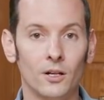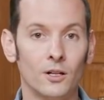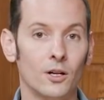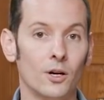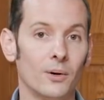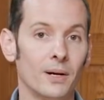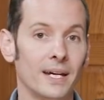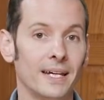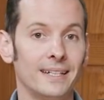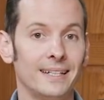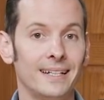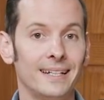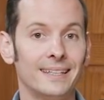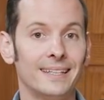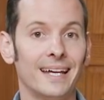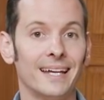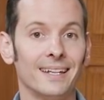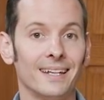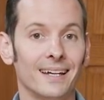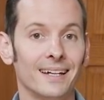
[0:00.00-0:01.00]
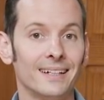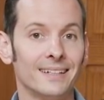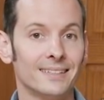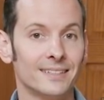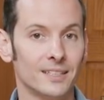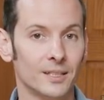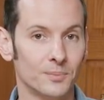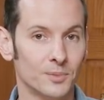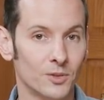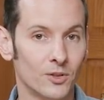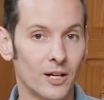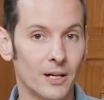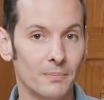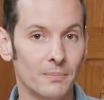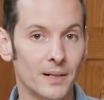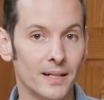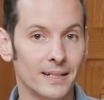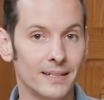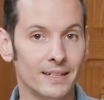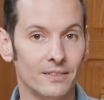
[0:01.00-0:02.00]
Go ahead and hit that like and subscribe
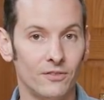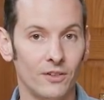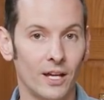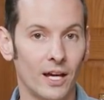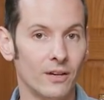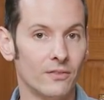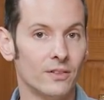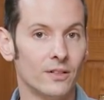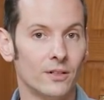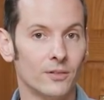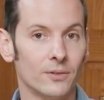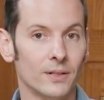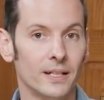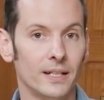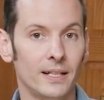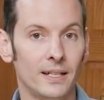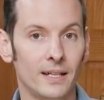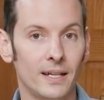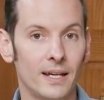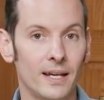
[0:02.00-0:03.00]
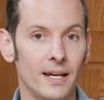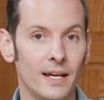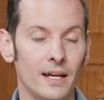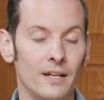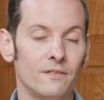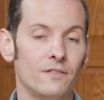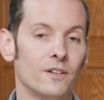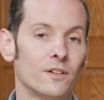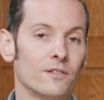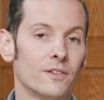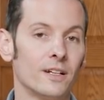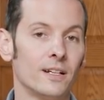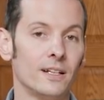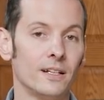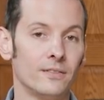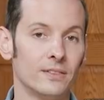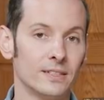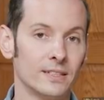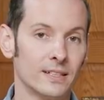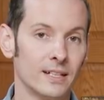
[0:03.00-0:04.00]
button if you haven't already, and feel free to
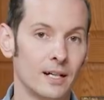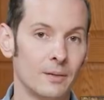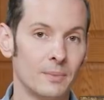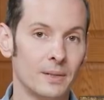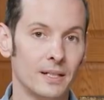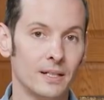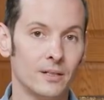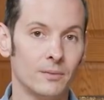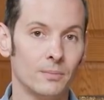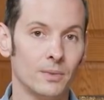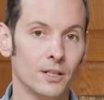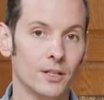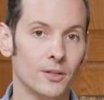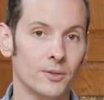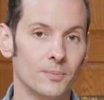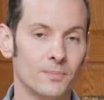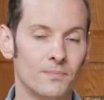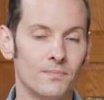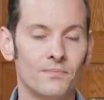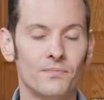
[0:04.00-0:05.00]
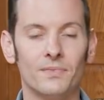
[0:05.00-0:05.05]
leave us a comment down below.